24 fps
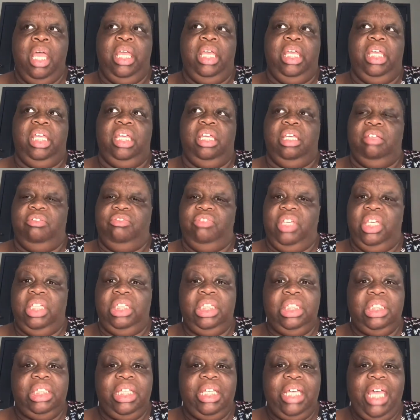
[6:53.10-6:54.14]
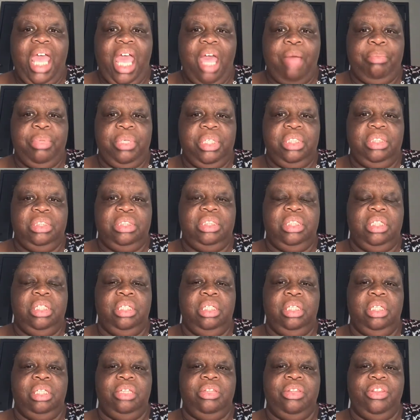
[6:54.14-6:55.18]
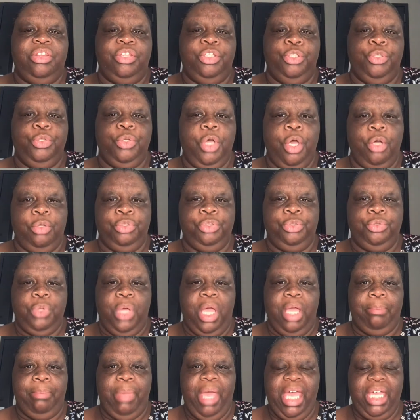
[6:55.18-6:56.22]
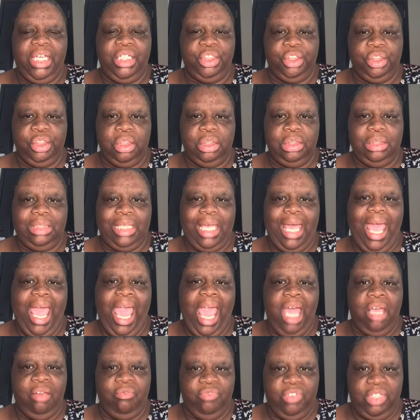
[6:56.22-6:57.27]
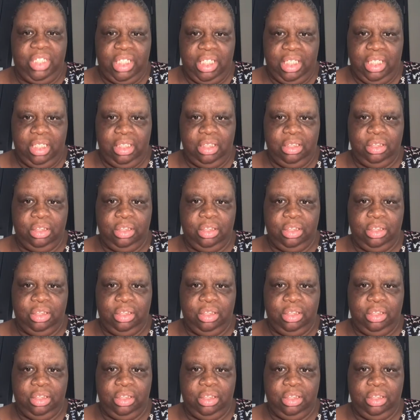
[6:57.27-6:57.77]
If anything happens, you go to a patient advocate.